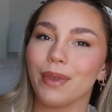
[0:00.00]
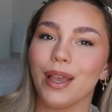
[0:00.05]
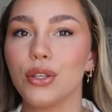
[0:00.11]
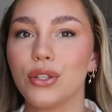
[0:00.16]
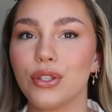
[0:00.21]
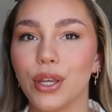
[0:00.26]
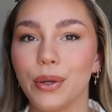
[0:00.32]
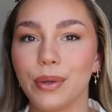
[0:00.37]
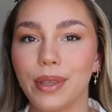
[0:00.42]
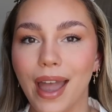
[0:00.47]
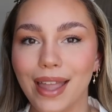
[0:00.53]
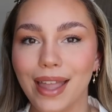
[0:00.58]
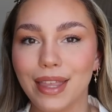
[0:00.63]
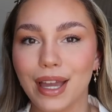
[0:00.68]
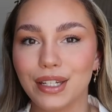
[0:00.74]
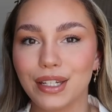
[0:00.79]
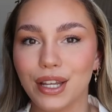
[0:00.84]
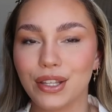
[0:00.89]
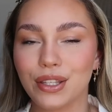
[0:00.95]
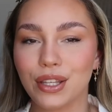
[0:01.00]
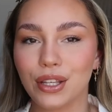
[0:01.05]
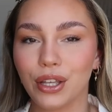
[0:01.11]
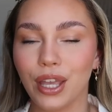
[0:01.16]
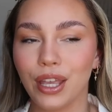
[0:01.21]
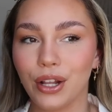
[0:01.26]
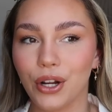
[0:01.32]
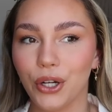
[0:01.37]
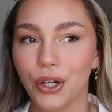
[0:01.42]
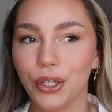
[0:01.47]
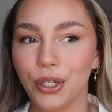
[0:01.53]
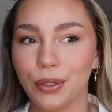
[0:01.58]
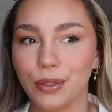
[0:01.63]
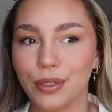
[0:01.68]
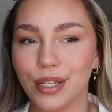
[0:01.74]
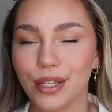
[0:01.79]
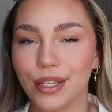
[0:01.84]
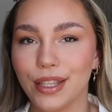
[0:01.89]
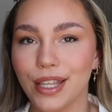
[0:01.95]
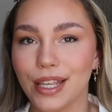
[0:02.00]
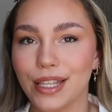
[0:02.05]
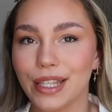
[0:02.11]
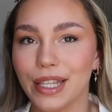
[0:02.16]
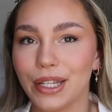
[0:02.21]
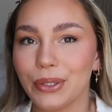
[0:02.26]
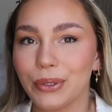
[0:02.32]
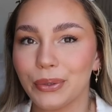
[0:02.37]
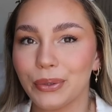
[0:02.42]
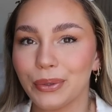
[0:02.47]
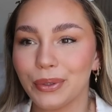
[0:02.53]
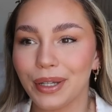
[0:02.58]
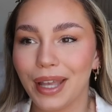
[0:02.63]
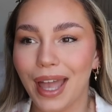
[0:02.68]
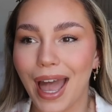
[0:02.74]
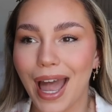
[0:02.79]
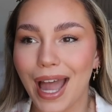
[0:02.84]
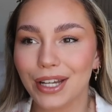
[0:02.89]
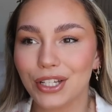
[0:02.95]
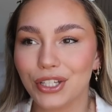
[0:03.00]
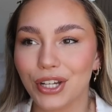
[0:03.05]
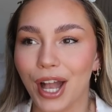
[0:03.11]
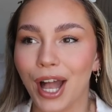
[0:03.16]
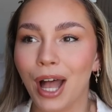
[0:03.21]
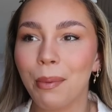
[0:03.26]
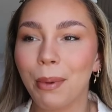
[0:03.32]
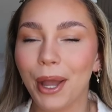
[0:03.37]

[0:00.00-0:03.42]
So yeah, that does include this little catch up.